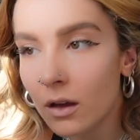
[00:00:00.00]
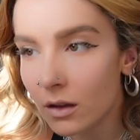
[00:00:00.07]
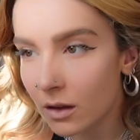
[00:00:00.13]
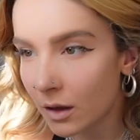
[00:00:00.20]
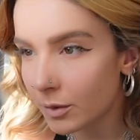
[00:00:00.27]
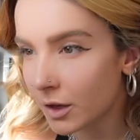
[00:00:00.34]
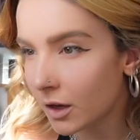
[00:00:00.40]

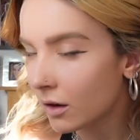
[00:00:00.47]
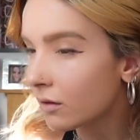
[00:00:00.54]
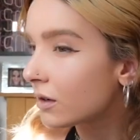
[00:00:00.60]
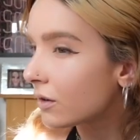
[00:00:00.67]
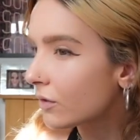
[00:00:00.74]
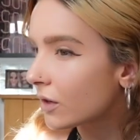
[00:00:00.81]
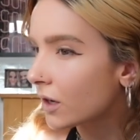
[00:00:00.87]
There we go,
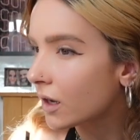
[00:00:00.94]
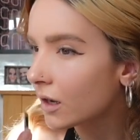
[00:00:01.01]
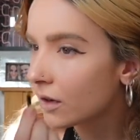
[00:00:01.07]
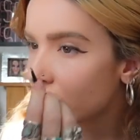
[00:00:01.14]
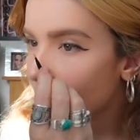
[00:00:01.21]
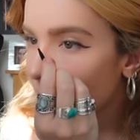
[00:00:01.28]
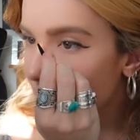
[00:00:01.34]
live and
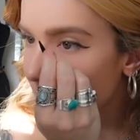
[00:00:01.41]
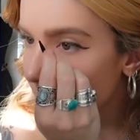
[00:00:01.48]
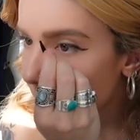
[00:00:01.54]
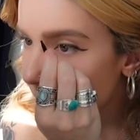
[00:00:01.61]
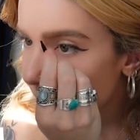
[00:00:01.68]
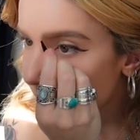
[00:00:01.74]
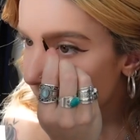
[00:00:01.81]
learn, don't
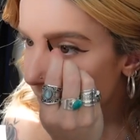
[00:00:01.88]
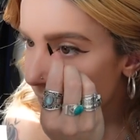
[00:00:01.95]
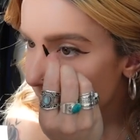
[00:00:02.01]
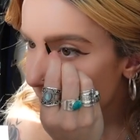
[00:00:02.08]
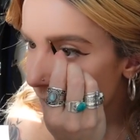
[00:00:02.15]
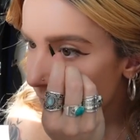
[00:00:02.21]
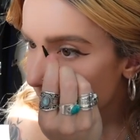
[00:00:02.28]
you?
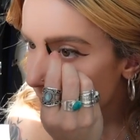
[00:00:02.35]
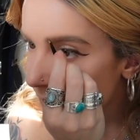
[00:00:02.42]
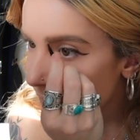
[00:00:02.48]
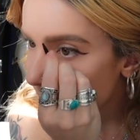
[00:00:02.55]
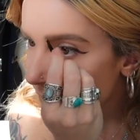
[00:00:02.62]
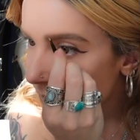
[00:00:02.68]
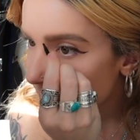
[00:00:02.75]

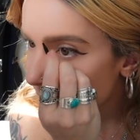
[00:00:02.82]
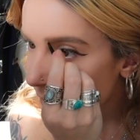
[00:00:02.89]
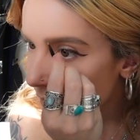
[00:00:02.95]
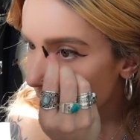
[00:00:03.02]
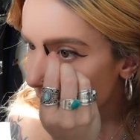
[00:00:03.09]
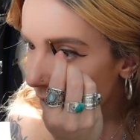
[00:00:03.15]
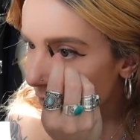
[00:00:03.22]

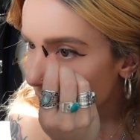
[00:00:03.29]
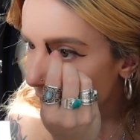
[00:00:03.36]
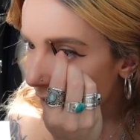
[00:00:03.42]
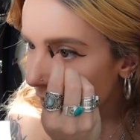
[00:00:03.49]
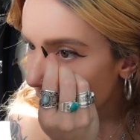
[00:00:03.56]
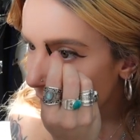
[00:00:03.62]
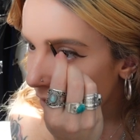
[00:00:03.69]
Live
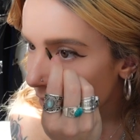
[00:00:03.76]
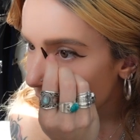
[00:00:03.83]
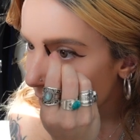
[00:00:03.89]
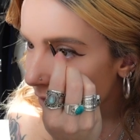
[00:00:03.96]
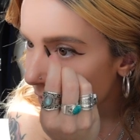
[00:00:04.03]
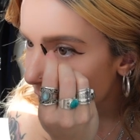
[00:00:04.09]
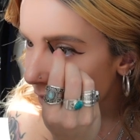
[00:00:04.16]
and
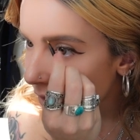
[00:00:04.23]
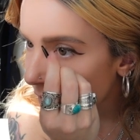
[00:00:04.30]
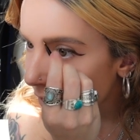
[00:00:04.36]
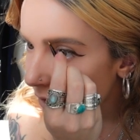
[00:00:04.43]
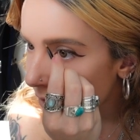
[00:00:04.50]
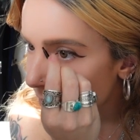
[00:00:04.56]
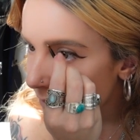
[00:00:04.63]

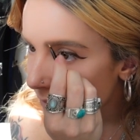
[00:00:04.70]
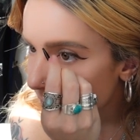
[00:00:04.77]
learn.